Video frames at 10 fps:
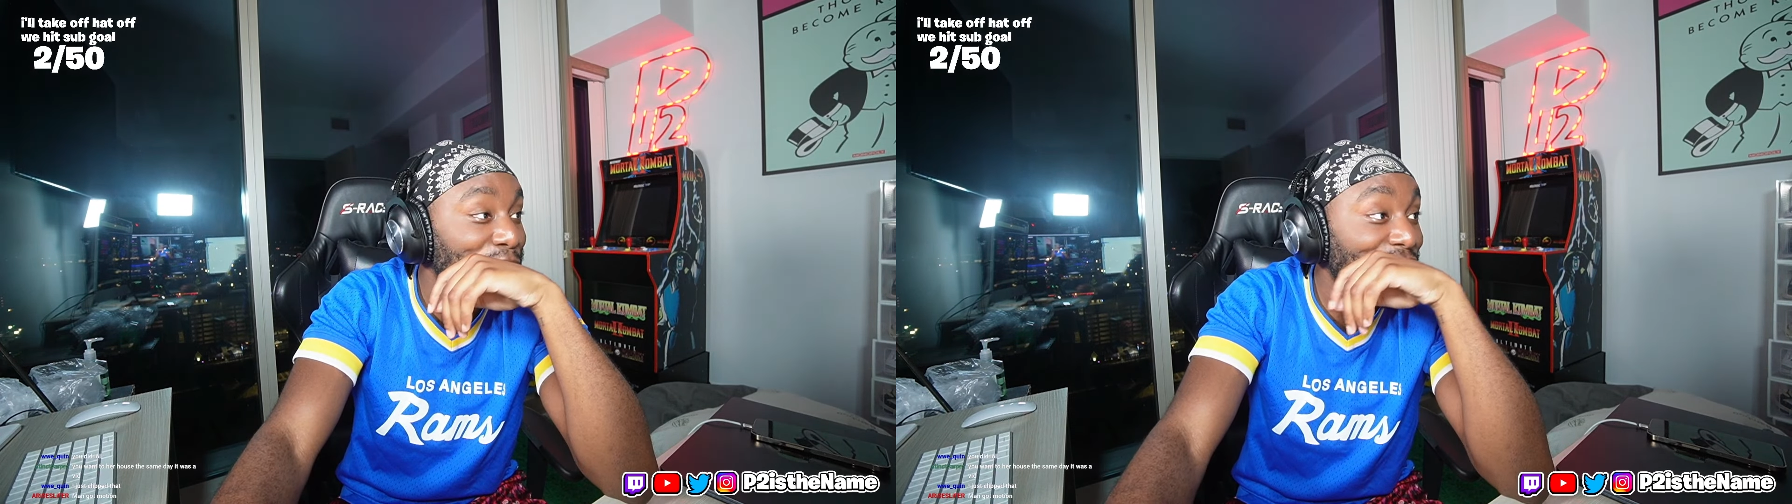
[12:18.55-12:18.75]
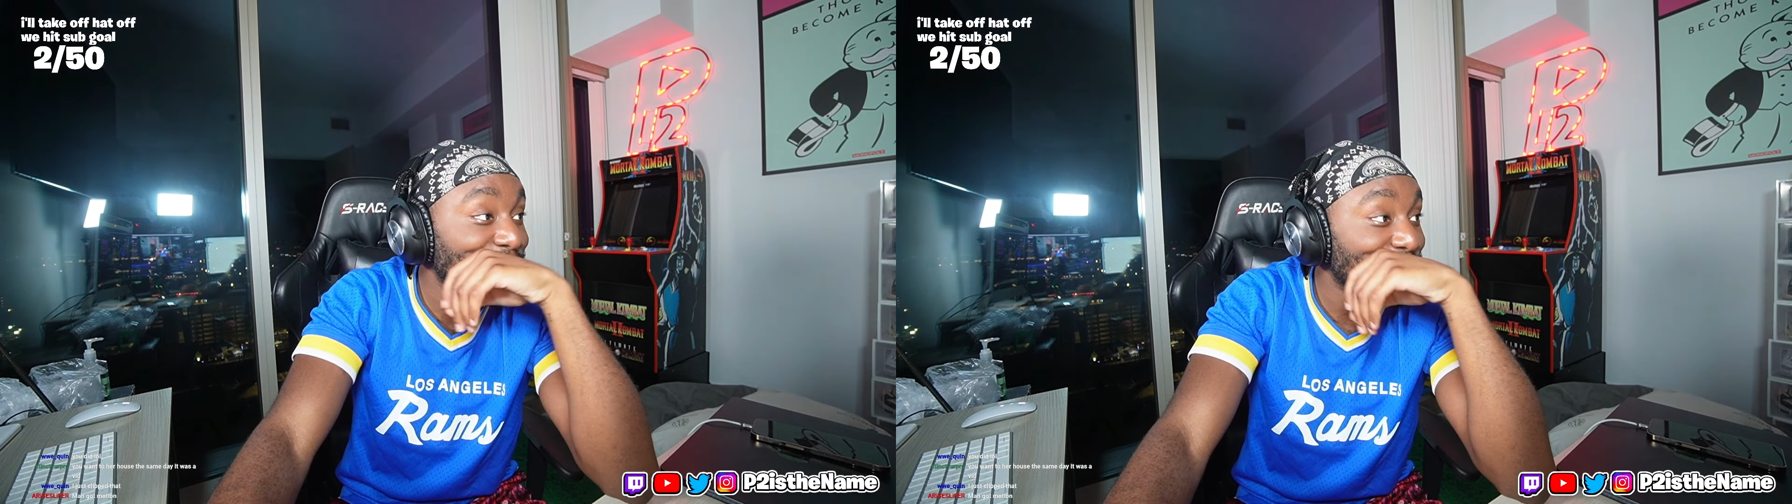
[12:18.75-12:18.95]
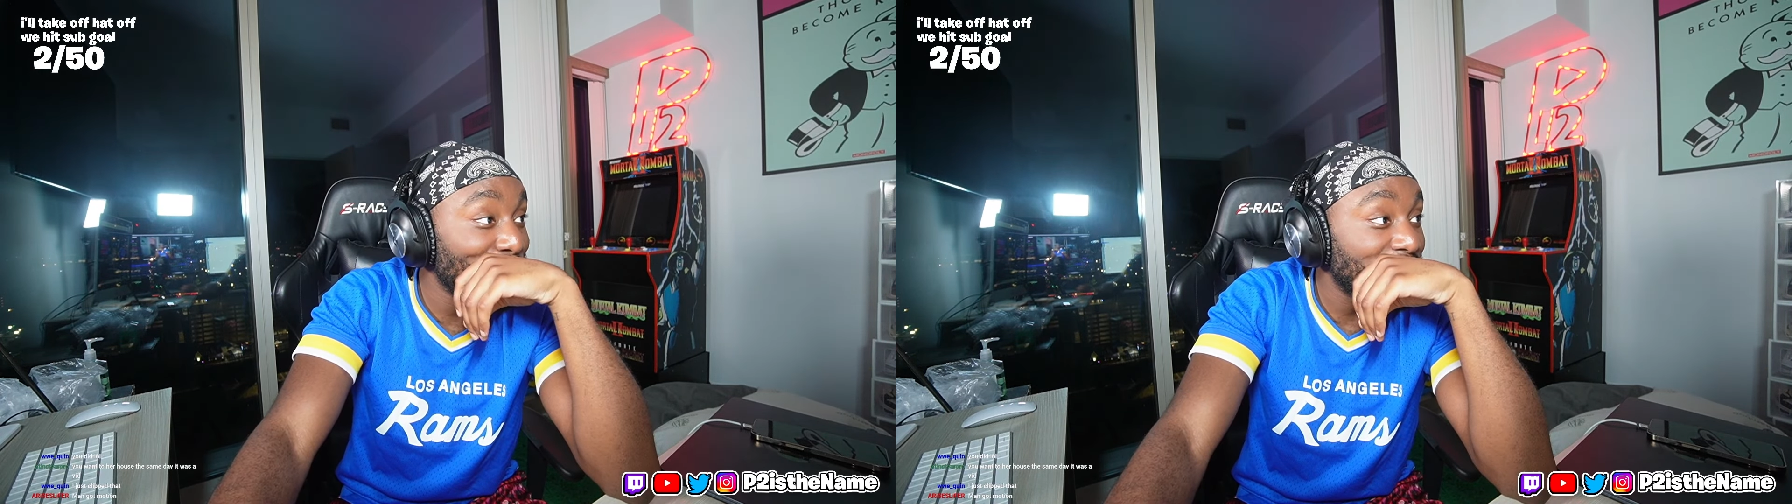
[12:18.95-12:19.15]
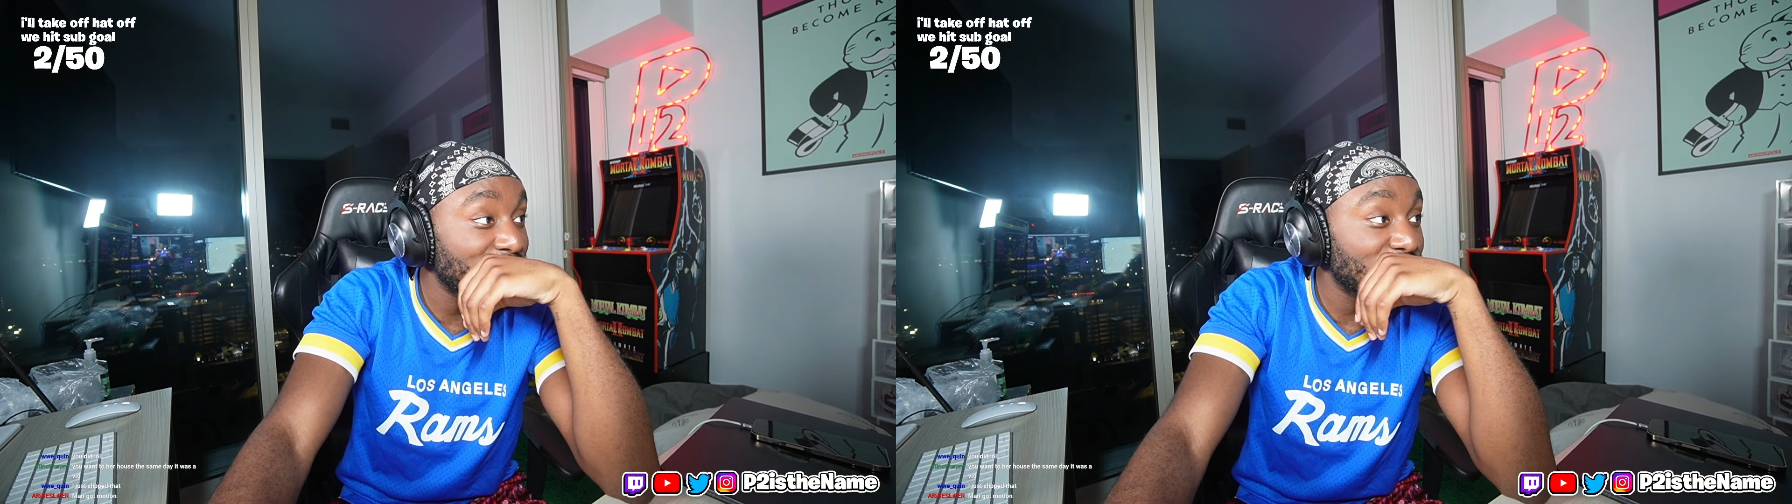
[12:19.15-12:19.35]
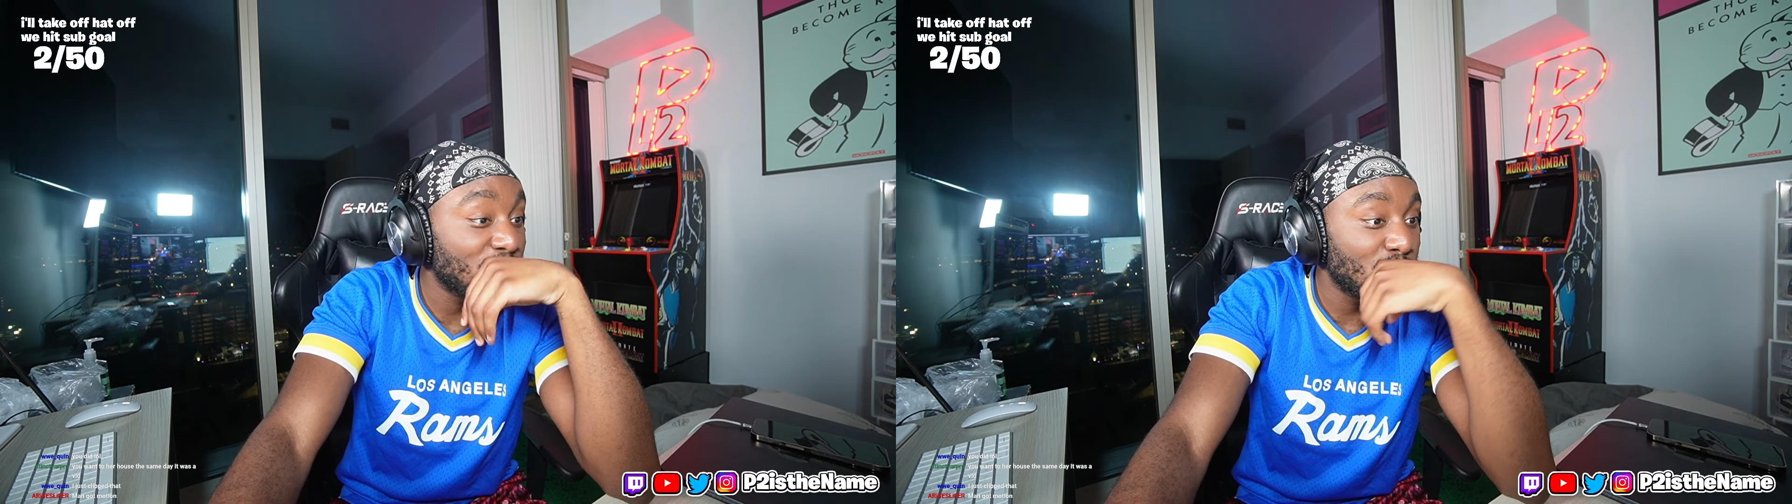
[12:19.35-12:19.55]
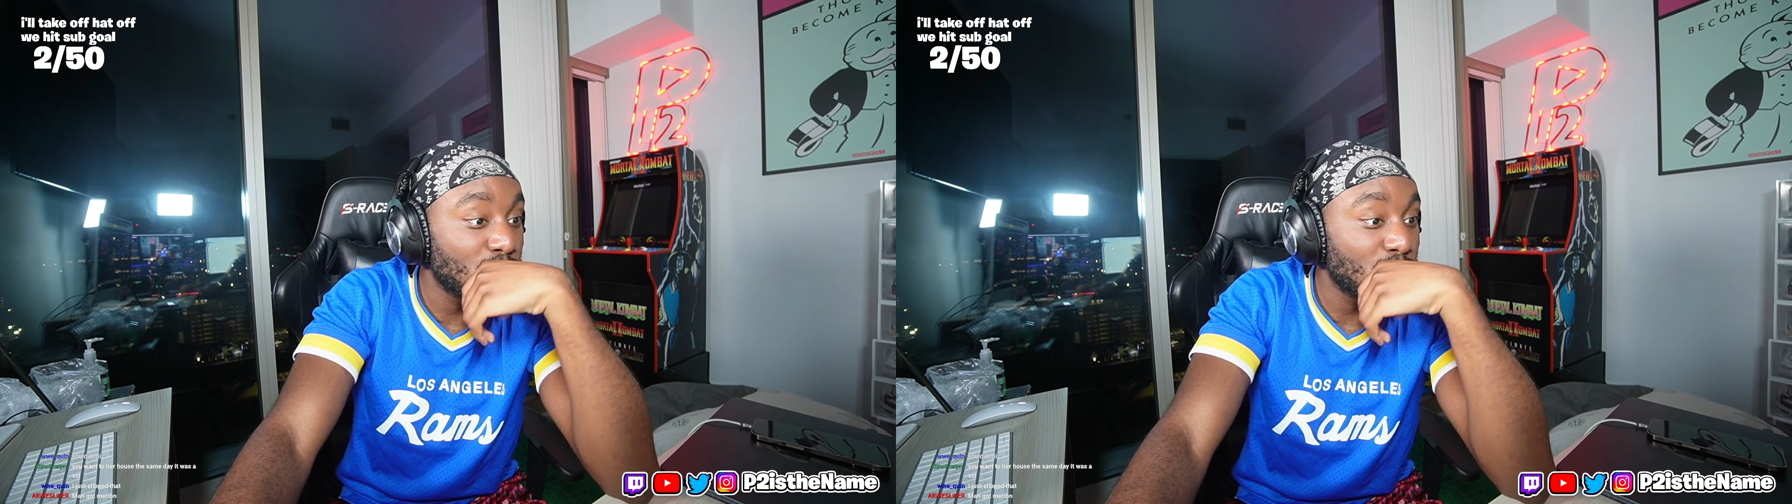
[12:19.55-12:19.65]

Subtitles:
My Dropbox is